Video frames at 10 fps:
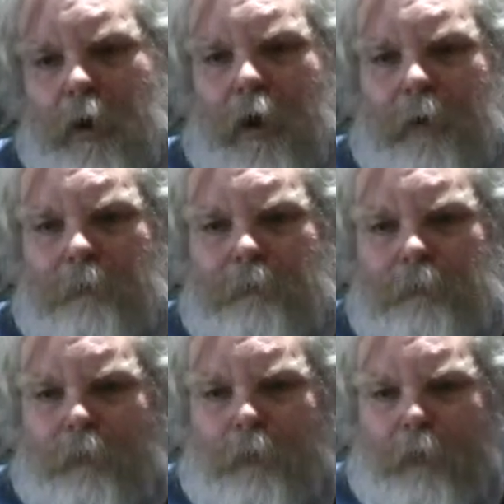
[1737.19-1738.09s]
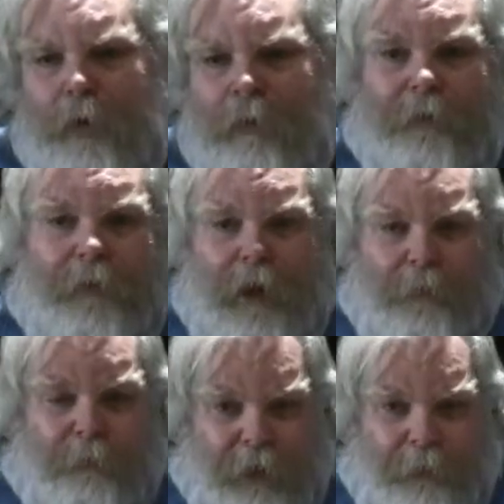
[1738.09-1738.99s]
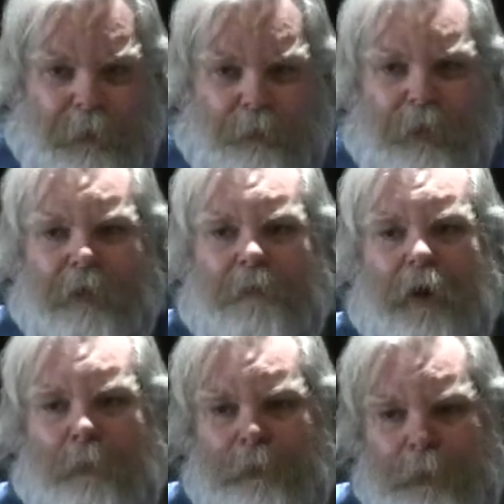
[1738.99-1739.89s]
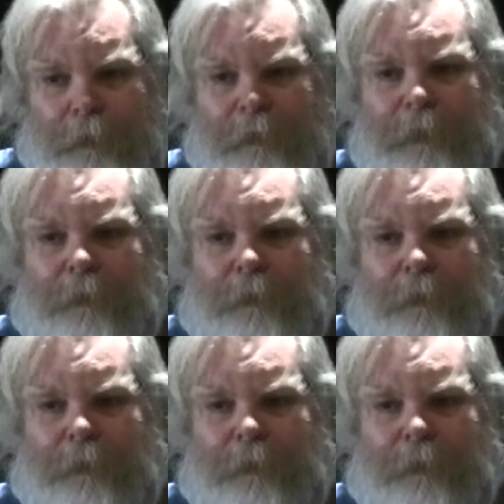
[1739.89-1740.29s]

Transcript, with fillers: Um, we don't give a lot of money to people. We give help to people. If